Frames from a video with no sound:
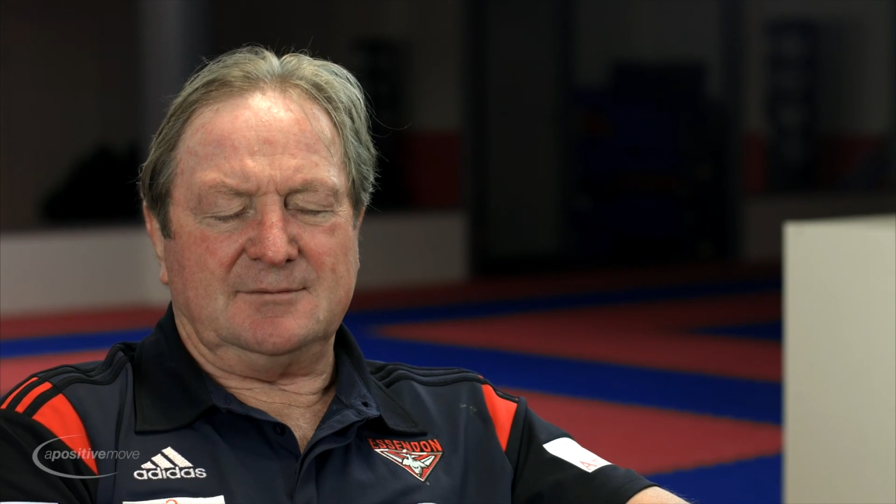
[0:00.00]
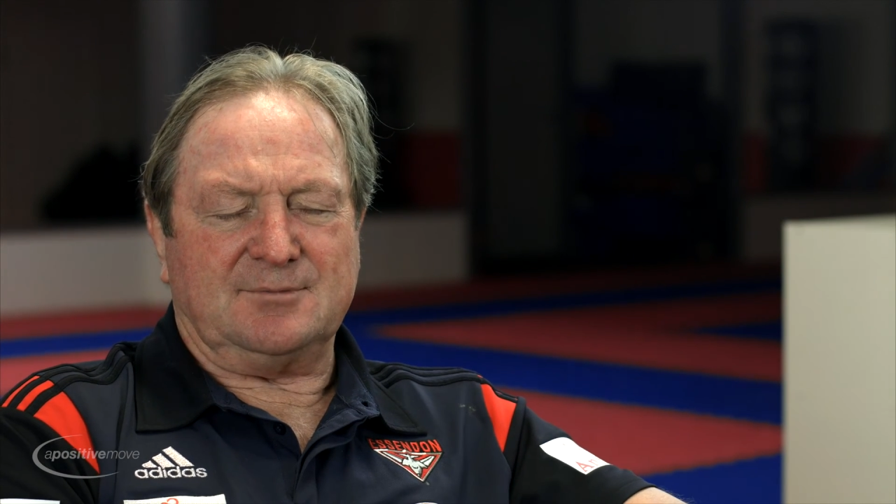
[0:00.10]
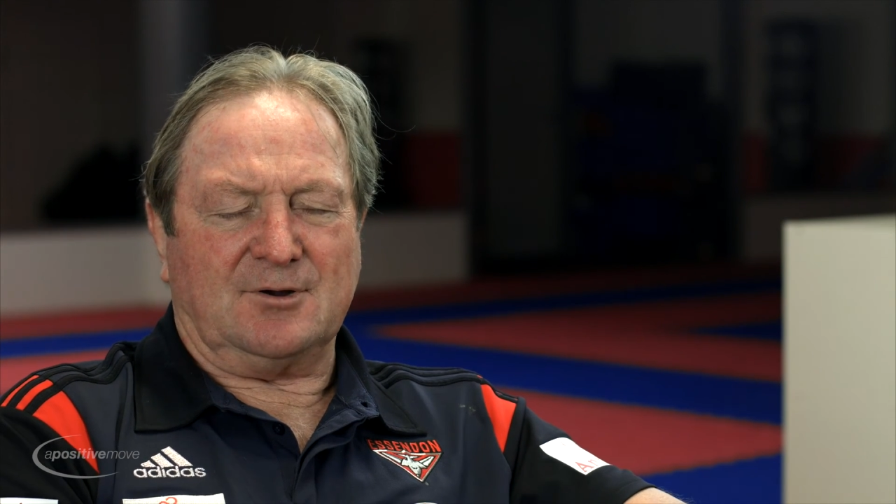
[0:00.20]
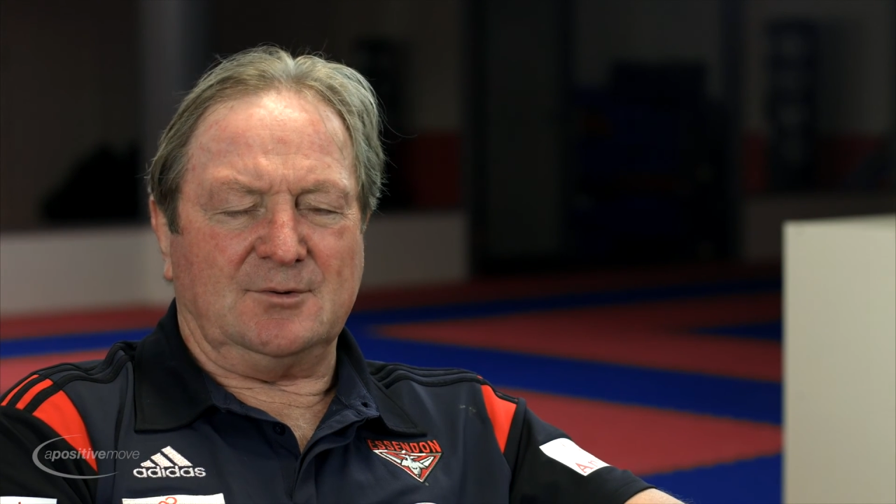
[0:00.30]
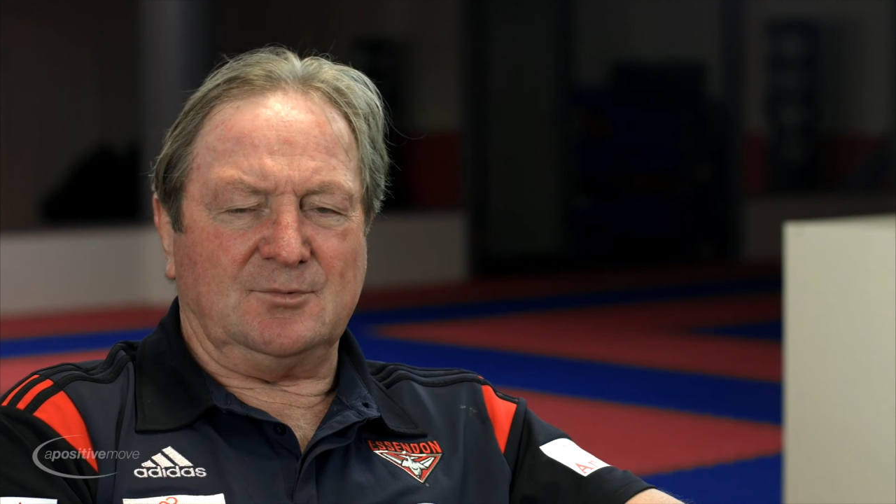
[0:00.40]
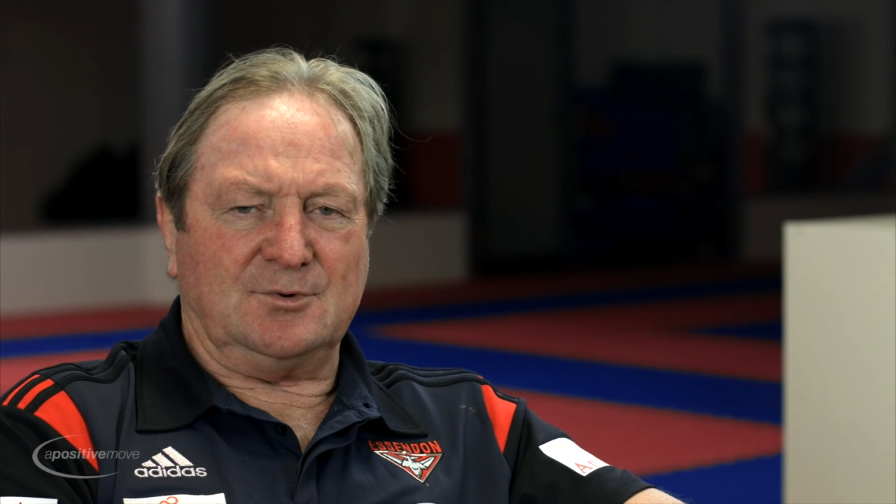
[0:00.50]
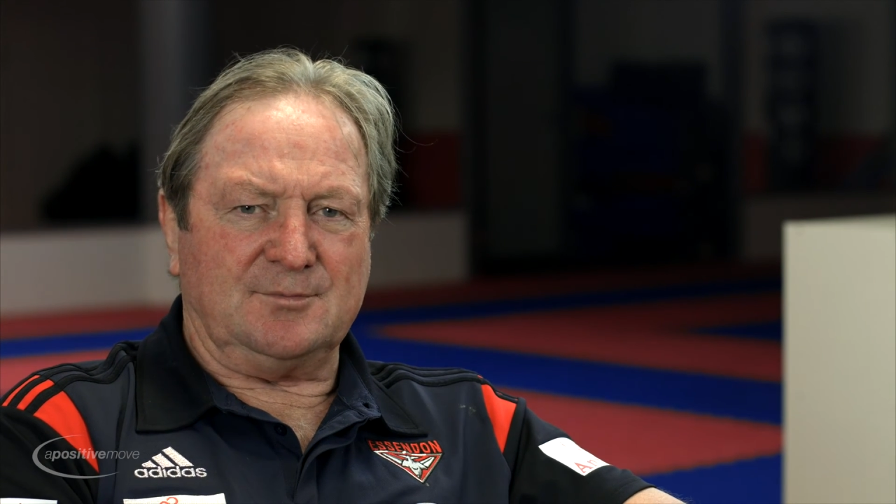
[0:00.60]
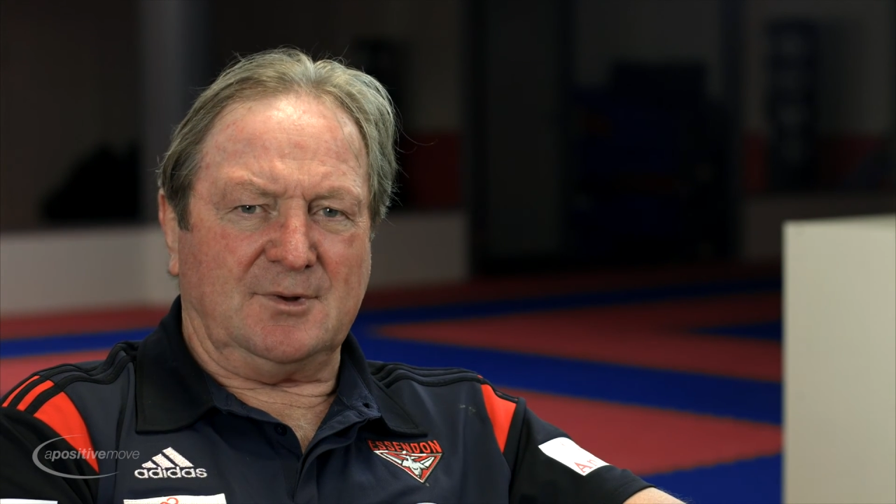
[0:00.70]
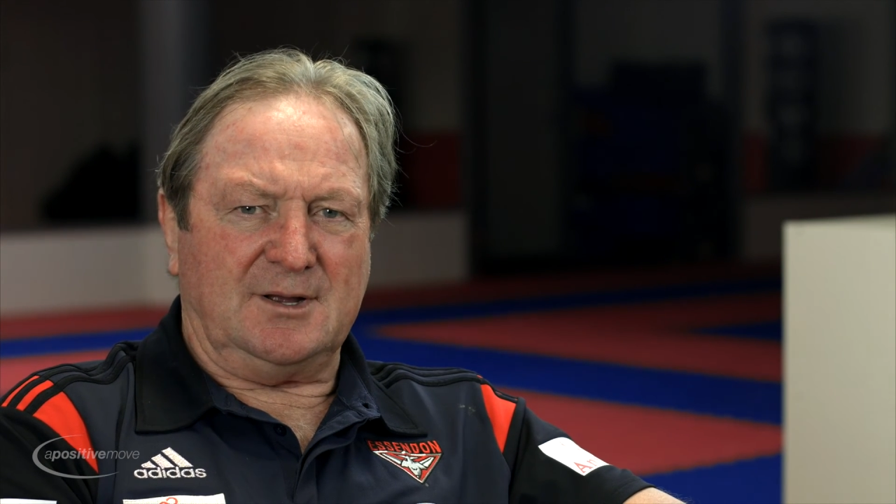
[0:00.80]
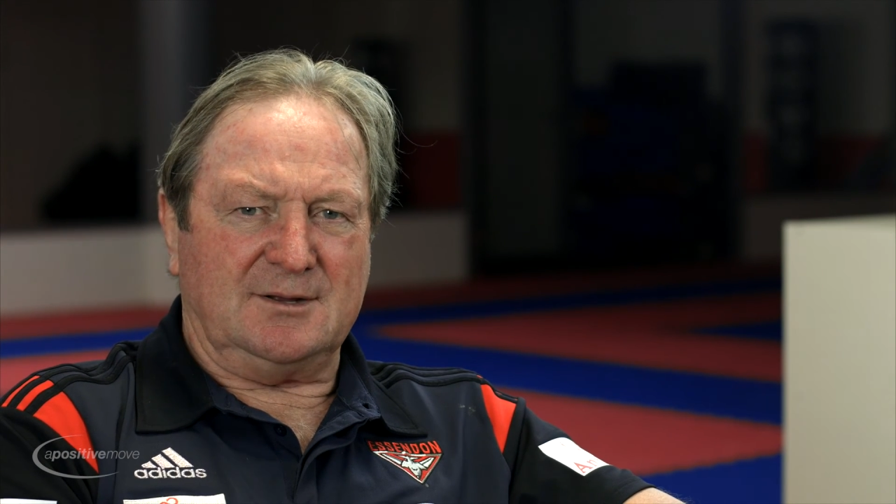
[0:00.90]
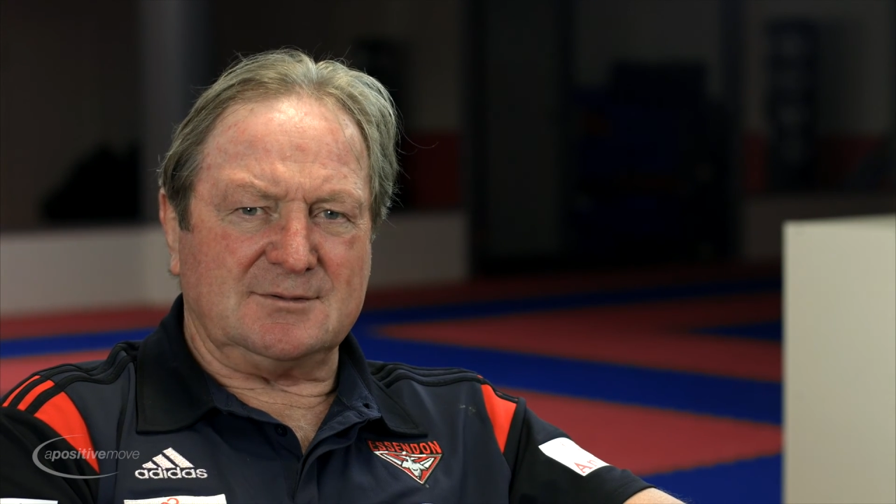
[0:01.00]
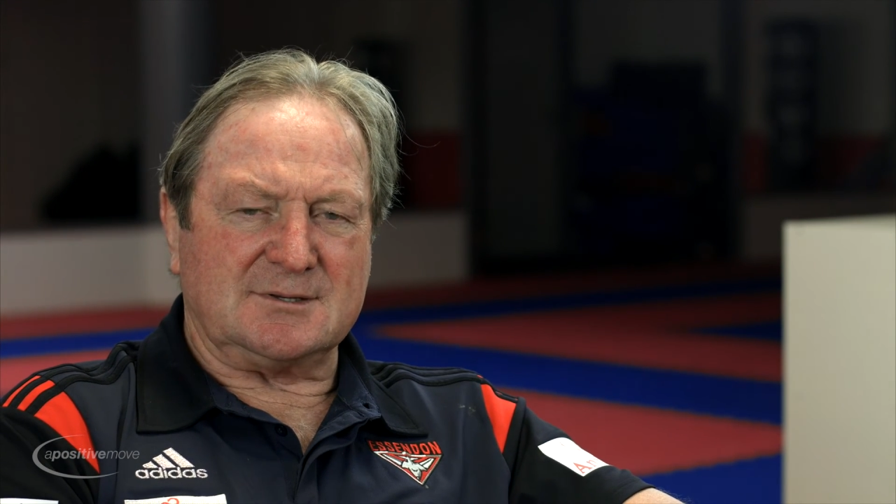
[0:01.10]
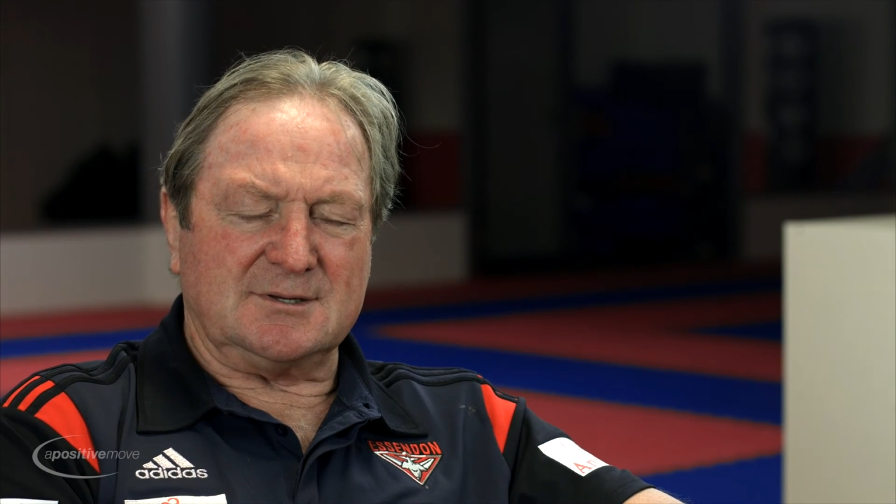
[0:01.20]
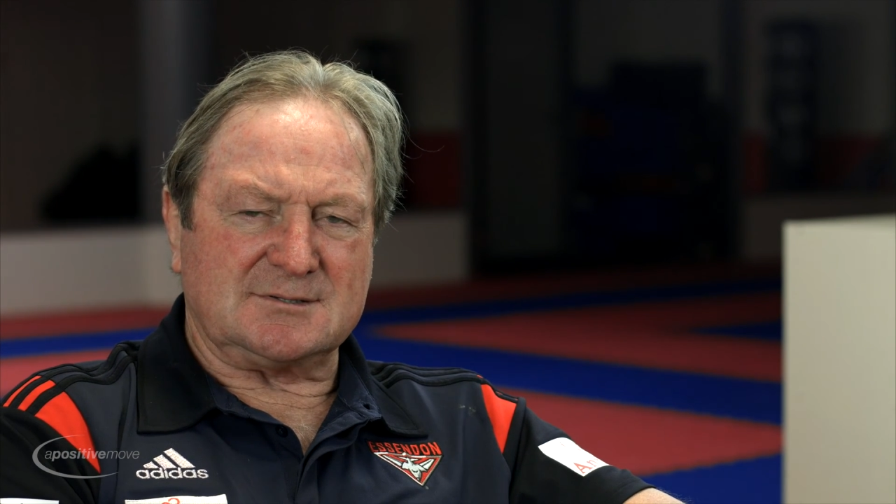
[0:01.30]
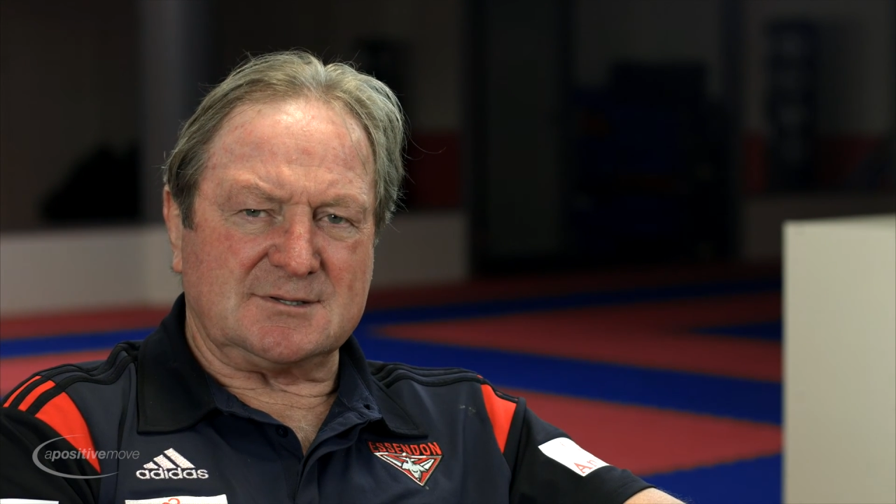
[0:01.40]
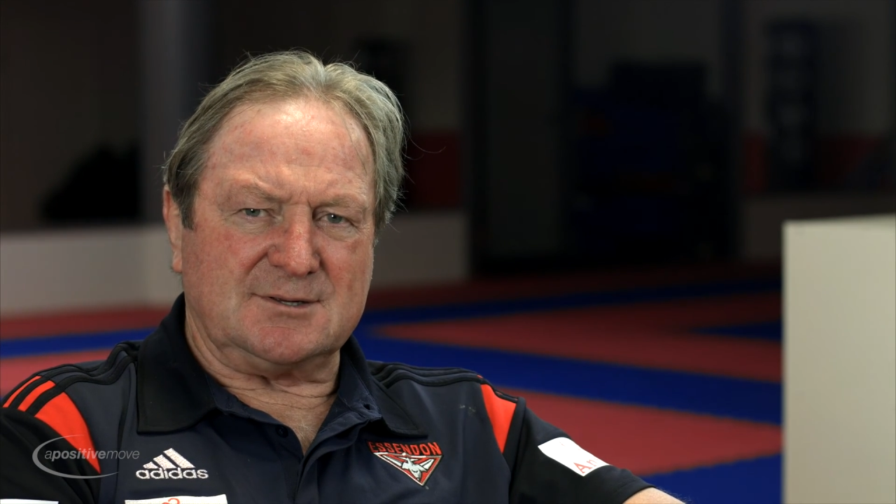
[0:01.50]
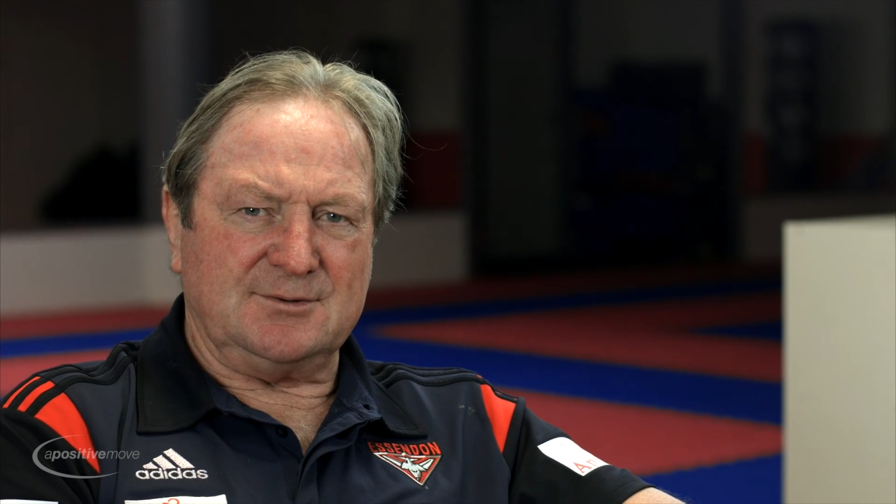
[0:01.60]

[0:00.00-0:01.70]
Brian Ward, my own solicitor,